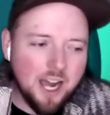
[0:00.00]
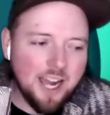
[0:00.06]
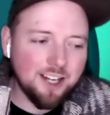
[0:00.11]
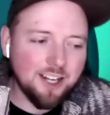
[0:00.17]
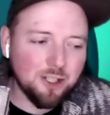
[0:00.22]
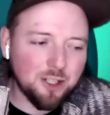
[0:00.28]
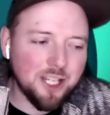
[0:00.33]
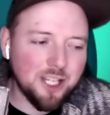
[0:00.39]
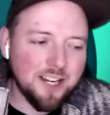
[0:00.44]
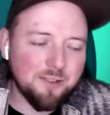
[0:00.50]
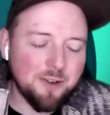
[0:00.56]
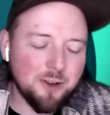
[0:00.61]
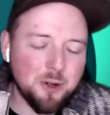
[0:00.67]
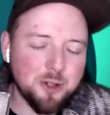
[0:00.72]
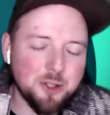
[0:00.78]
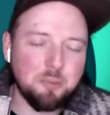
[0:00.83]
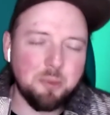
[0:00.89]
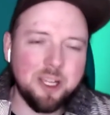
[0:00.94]
you're looking for
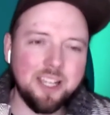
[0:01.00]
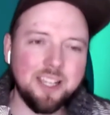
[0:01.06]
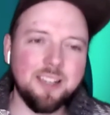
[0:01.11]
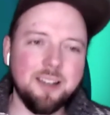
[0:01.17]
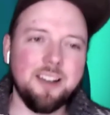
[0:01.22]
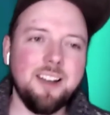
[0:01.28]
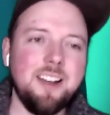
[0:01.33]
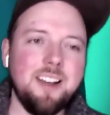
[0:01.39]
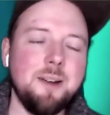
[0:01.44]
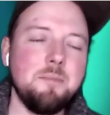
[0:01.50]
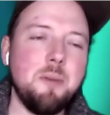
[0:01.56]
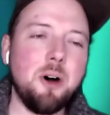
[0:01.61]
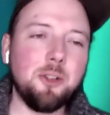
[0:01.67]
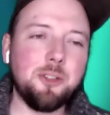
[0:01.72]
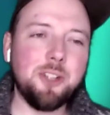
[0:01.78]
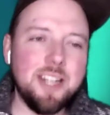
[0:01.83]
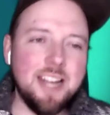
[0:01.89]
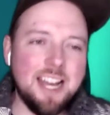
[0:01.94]
those big
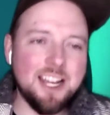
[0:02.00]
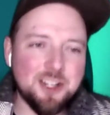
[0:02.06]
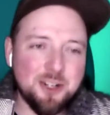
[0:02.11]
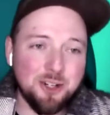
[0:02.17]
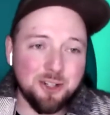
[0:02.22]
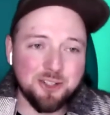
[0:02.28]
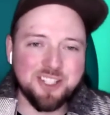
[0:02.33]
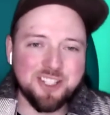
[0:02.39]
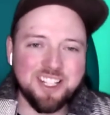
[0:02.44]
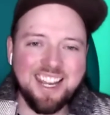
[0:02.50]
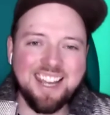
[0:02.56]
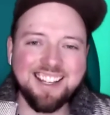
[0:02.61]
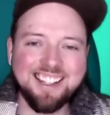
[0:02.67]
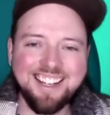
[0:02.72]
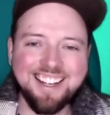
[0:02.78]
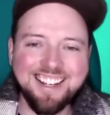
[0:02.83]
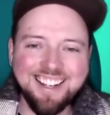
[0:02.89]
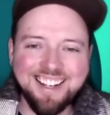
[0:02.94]
multinational
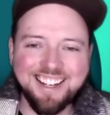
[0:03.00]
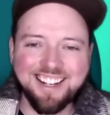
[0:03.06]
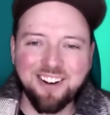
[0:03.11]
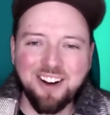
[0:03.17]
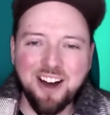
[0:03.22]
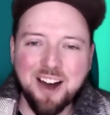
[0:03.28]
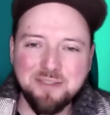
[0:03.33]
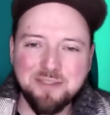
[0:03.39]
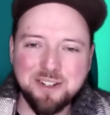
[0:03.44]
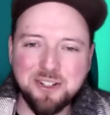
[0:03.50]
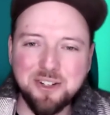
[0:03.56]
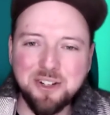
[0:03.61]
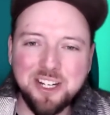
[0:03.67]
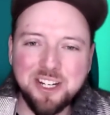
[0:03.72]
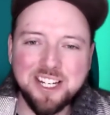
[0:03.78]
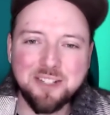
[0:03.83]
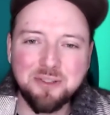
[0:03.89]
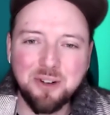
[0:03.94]
scaling, you know,
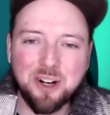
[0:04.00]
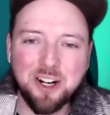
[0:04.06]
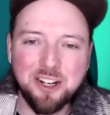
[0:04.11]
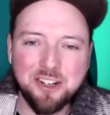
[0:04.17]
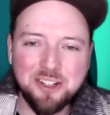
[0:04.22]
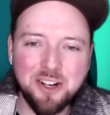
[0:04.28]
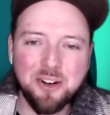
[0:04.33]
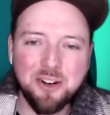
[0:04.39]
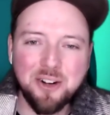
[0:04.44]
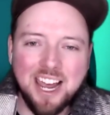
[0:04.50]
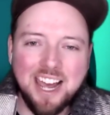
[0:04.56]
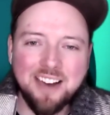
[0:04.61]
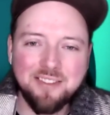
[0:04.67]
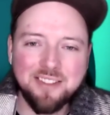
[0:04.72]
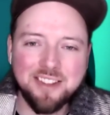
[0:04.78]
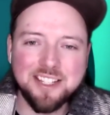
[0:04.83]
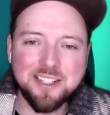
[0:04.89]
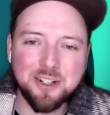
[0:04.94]
opportunities where you don't
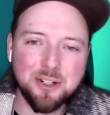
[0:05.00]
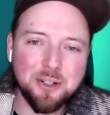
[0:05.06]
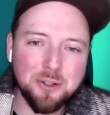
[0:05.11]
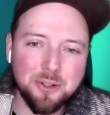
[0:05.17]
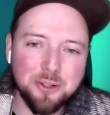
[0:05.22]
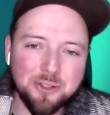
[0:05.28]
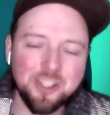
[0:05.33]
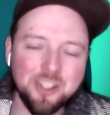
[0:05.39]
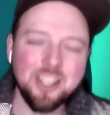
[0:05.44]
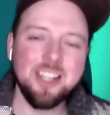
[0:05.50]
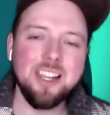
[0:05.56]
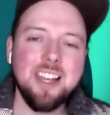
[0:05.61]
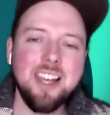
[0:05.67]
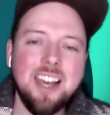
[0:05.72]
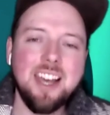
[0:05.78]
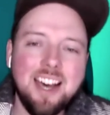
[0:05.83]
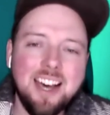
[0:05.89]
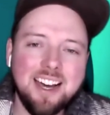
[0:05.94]
have these hurdles
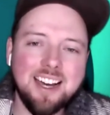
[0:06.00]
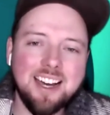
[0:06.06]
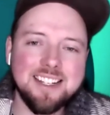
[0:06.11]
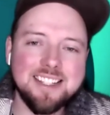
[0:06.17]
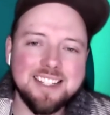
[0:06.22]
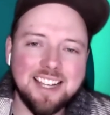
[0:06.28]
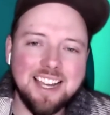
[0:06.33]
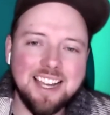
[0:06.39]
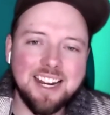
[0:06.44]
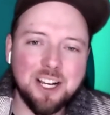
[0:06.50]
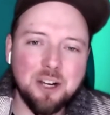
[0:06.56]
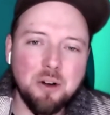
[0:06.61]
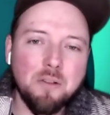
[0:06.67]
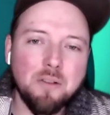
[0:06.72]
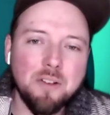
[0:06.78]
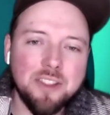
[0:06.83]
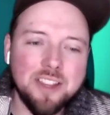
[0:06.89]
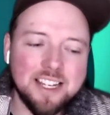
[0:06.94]
uh, to kind of go
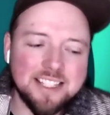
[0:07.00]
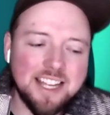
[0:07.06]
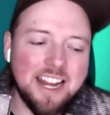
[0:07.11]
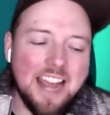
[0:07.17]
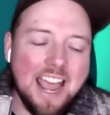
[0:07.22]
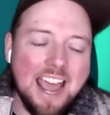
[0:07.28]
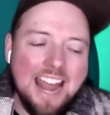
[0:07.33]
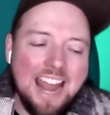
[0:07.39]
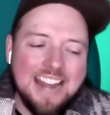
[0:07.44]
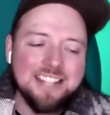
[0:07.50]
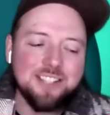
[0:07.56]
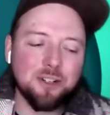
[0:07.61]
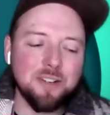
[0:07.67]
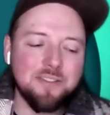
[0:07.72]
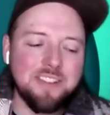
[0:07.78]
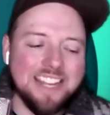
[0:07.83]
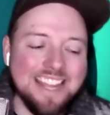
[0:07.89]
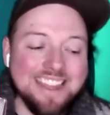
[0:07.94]
over things. And and and
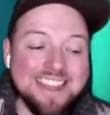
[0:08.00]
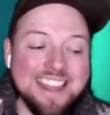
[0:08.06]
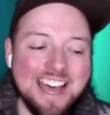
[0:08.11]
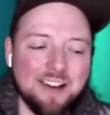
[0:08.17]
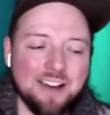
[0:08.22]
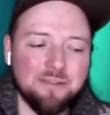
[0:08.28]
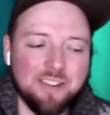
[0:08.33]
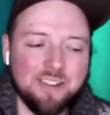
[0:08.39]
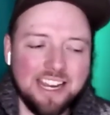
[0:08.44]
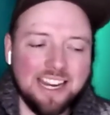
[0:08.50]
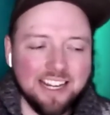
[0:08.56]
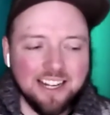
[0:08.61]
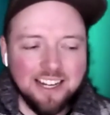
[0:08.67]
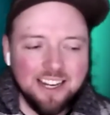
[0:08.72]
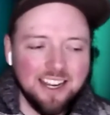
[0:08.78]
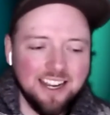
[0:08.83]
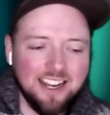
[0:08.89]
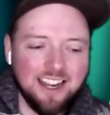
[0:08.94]
sort of in that
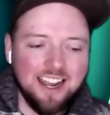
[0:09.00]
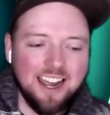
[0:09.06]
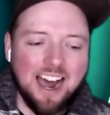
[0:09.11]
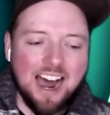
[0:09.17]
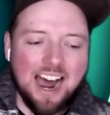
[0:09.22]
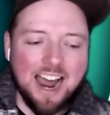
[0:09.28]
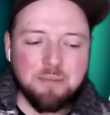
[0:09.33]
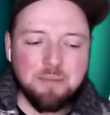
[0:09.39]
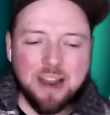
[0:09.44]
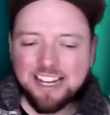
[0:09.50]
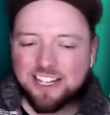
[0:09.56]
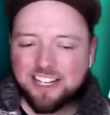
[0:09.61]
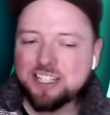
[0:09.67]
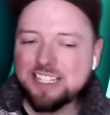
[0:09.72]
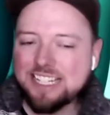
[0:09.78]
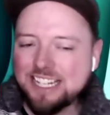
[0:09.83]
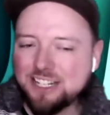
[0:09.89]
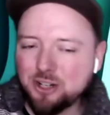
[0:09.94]
vein, I'm eh,
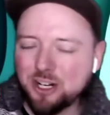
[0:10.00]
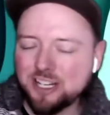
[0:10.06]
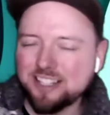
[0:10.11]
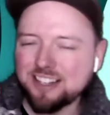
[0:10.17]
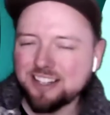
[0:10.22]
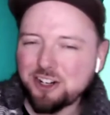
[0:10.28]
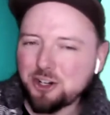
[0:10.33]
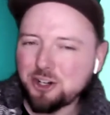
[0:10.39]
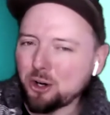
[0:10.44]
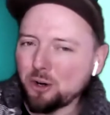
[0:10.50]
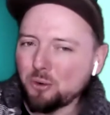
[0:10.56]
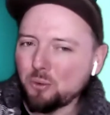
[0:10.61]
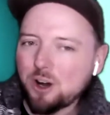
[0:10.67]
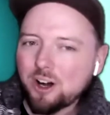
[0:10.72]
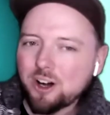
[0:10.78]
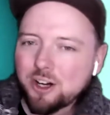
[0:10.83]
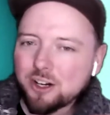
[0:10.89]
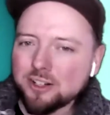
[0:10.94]
just interested on your
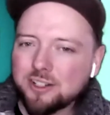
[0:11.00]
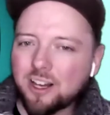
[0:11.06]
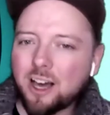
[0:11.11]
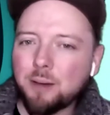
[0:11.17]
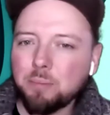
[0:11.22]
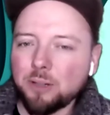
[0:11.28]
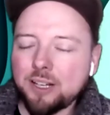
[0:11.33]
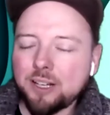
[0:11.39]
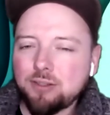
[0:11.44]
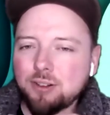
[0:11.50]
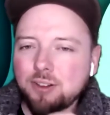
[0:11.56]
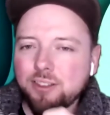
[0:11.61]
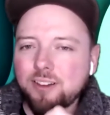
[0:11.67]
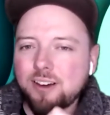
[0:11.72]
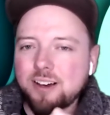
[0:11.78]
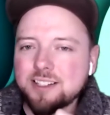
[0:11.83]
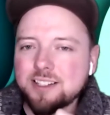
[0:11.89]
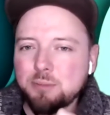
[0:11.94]
what are your top level
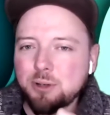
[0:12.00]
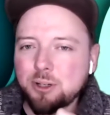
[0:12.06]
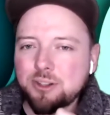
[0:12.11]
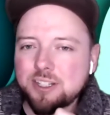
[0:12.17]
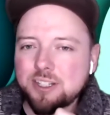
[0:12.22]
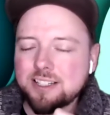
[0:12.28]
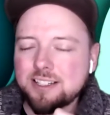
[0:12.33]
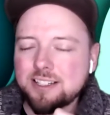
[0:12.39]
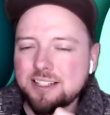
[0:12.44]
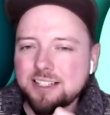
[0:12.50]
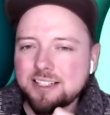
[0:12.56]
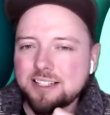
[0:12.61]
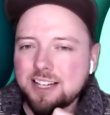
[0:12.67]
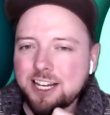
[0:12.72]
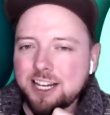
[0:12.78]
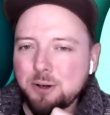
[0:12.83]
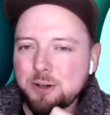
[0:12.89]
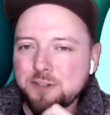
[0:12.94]
thoughts about this this
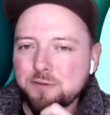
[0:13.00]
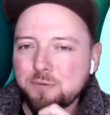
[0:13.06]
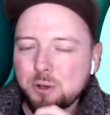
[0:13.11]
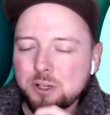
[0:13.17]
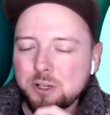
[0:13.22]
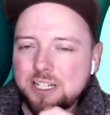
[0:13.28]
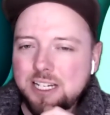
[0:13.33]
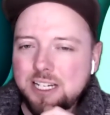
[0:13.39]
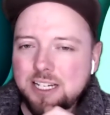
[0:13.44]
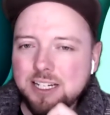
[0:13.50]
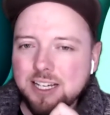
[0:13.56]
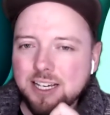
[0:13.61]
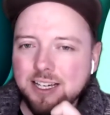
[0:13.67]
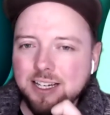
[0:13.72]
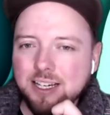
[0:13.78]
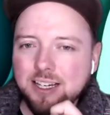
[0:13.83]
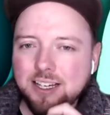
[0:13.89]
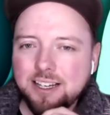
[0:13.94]
iOS 14
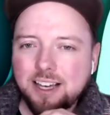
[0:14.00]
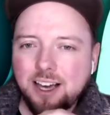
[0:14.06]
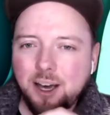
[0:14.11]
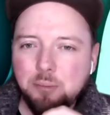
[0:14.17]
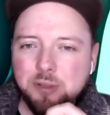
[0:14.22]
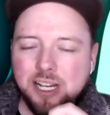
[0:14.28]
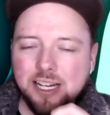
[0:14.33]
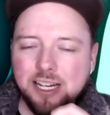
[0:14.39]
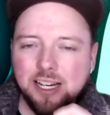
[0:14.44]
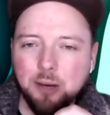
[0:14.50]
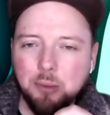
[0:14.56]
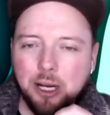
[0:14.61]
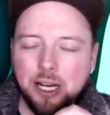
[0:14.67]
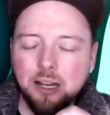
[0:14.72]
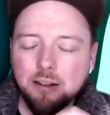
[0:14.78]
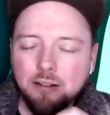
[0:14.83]
uh, update coming?